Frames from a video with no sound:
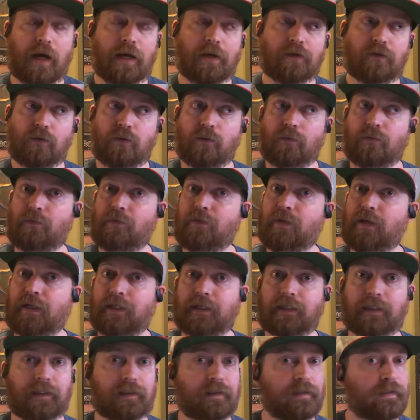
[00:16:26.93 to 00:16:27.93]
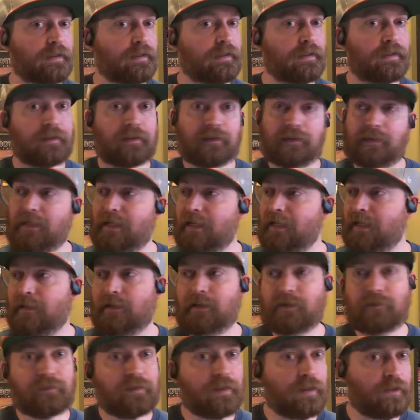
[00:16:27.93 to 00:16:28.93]
I don't think
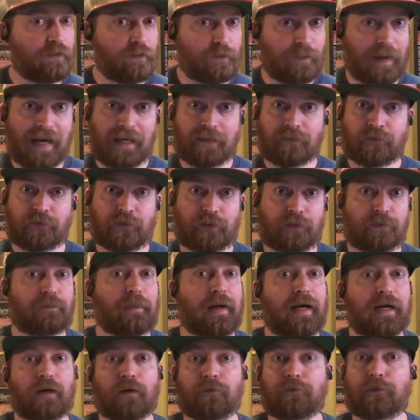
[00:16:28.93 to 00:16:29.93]
any of the other Maddens compare.